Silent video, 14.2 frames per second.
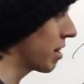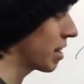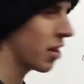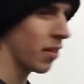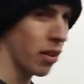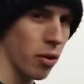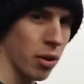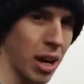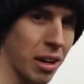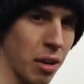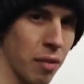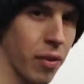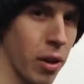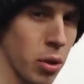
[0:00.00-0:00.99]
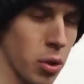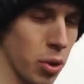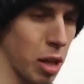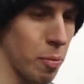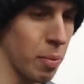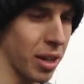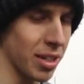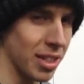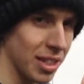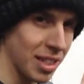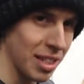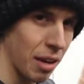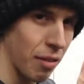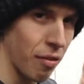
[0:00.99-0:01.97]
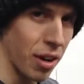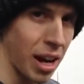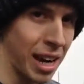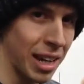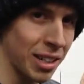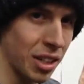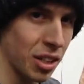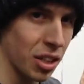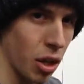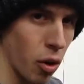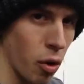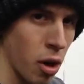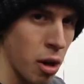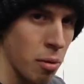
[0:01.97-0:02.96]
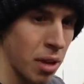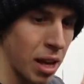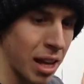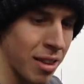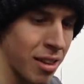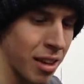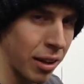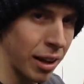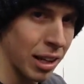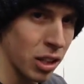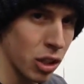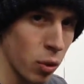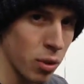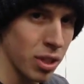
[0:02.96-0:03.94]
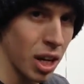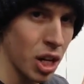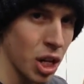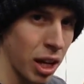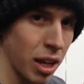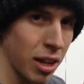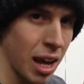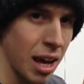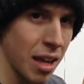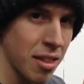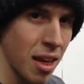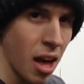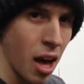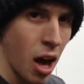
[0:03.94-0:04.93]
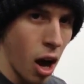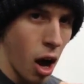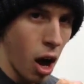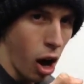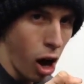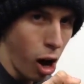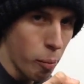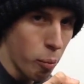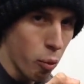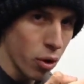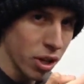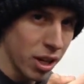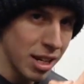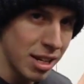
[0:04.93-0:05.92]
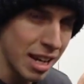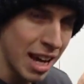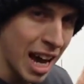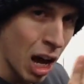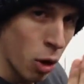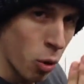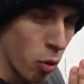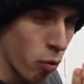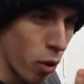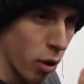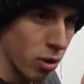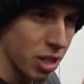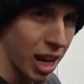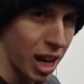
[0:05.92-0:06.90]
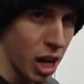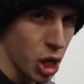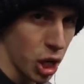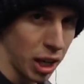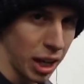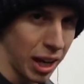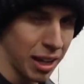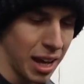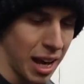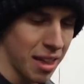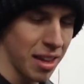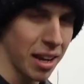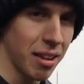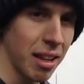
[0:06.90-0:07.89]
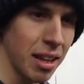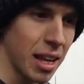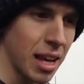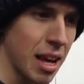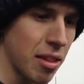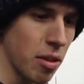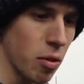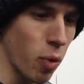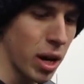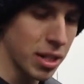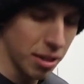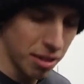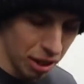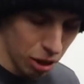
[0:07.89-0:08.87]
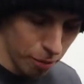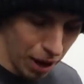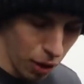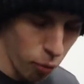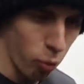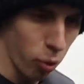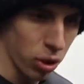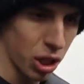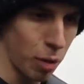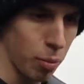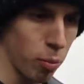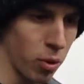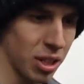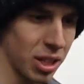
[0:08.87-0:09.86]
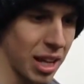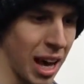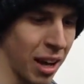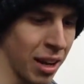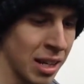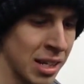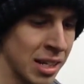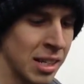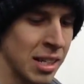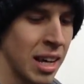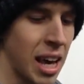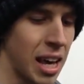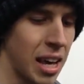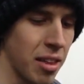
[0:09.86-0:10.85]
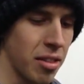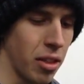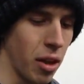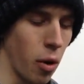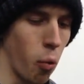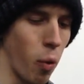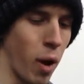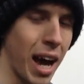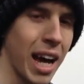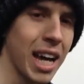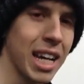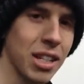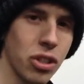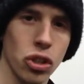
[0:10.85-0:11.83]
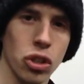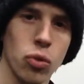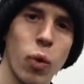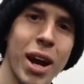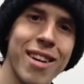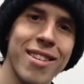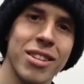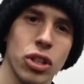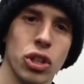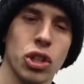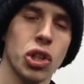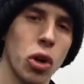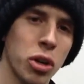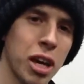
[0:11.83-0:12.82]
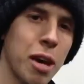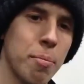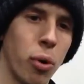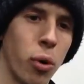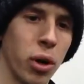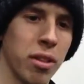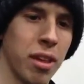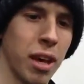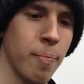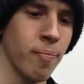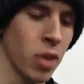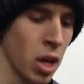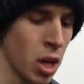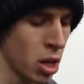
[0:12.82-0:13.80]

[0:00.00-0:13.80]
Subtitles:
don't get confused with this because it's a different axis. So internal, external rotation like this, upward and downward rotation like this. And I think the easiest way to think about what's up and what's down is that where is the socket pointing.